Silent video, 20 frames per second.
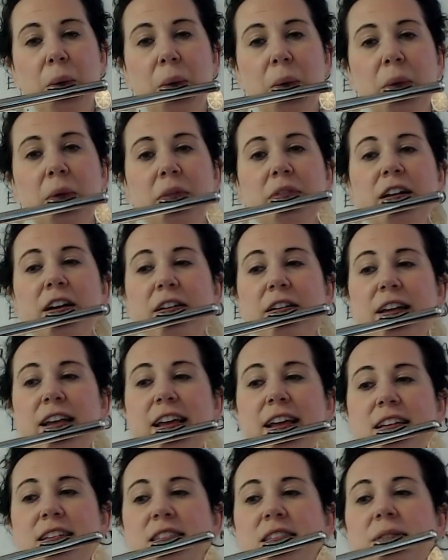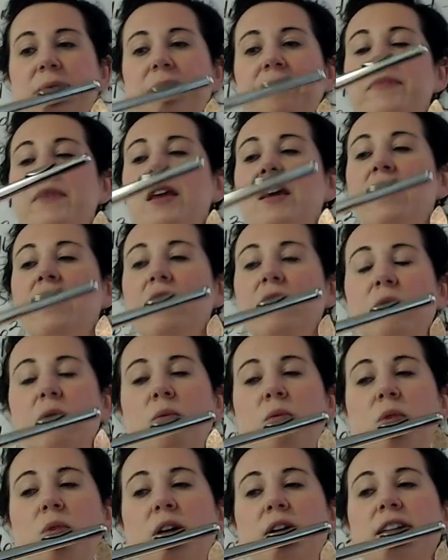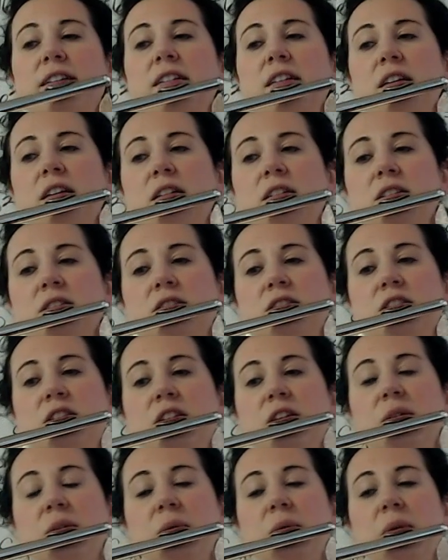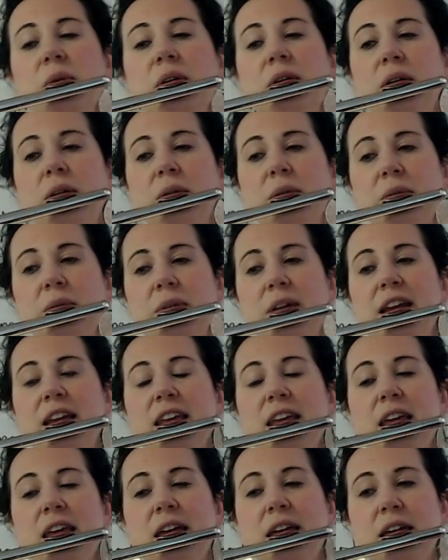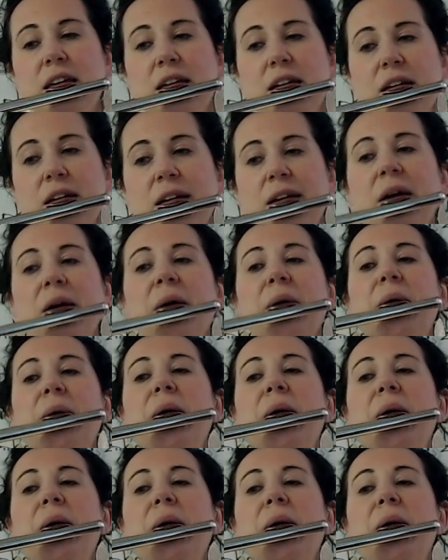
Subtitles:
There it is. 1, 2, ready, go.